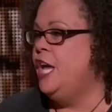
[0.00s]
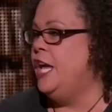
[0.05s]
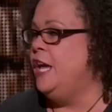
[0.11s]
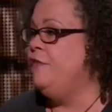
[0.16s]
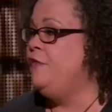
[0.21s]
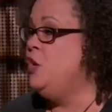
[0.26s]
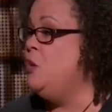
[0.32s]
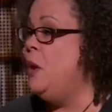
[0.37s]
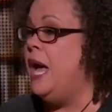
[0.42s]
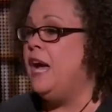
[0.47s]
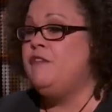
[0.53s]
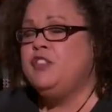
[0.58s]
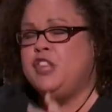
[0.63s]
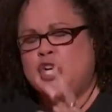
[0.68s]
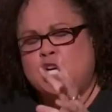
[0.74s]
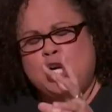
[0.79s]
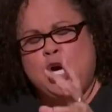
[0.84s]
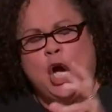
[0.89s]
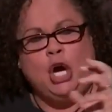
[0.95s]
if you have the
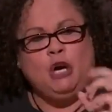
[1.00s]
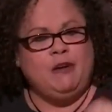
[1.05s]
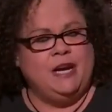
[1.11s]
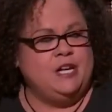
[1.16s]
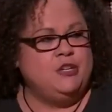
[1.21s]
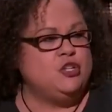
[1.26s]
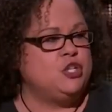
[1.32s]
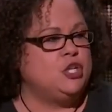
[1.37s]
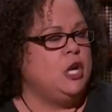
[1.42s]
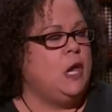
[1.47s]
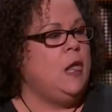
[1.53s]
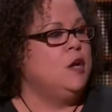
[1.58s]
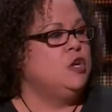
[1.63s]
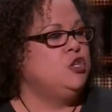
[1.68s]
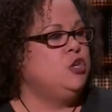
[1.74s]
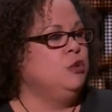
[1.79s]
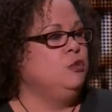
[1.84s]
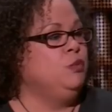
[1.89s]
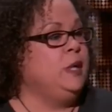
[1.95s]
courage
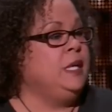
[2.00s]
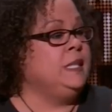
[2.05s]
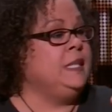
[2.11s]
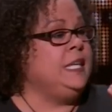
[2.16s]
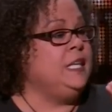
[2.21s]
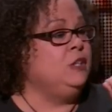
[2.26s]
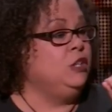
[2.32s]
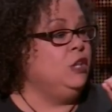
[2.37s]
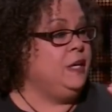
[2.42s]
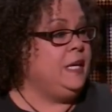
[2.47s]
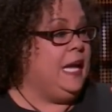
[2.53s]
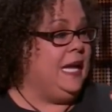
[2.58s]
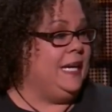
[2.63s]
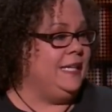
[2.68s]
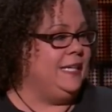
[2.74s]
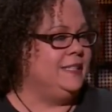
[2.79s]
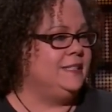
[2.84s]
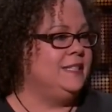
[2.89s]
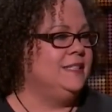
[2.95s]
to really look at
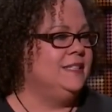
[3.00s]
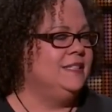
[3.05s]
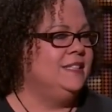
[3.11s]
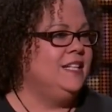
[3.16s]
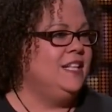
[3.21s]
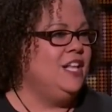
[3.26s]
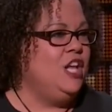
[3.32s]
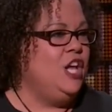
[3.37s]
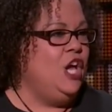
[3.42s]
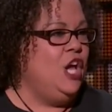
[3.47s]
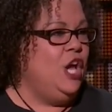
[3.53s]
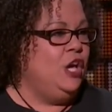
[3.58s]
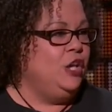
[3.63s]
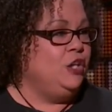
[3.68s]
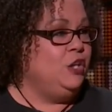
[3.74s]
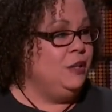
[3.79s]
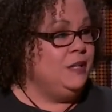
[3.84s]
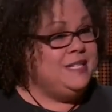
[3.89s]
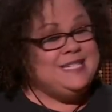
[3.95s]
it,
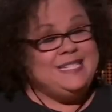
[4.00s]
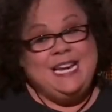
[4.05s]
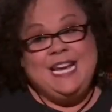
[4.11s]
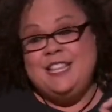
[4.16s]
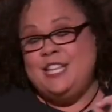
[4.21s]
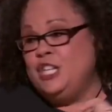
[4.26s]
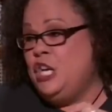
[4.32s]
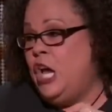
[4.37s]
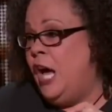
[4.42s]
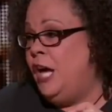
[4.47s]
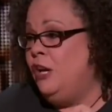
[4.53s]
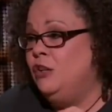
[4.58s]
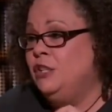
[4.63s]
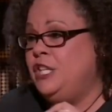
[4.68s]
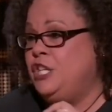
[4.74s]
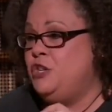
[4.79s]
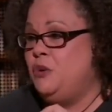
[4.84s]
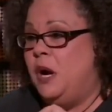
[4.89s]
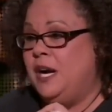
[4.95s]
you'll see that not
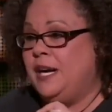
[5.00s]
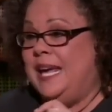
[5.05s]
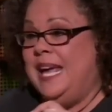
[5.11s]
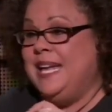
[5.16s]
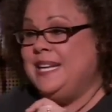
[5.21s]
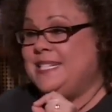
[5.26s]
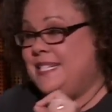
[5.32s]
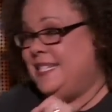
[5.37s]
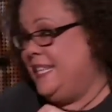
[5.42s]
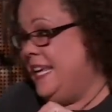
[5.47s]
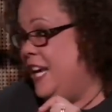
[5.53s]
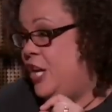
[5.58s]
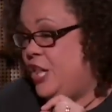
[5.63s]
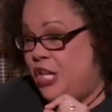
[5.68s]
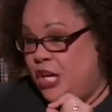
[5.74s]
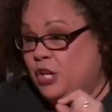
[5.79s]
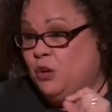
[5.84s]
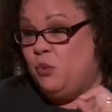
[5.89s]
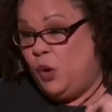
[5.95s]
only do our kids think
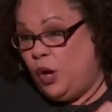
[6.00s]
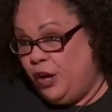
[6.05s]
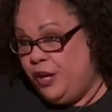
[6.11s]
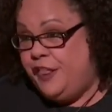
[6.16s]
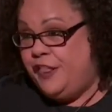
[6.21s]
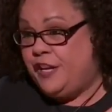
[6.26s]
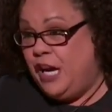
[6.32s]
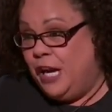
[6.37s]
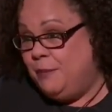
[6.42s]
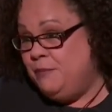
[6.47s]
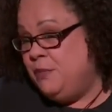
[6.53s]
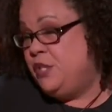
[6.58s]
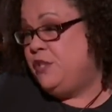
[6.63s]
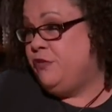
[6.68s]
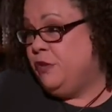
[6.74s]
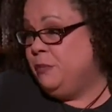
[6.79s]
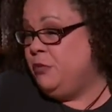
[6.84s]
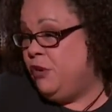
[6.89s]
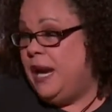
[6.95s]
their worth comes
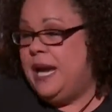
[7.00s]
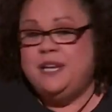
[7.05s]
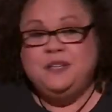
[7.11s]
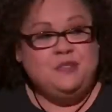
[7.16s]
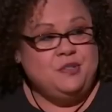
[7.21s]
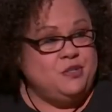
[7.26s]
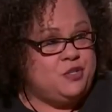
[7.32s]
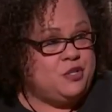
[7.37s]
from grades and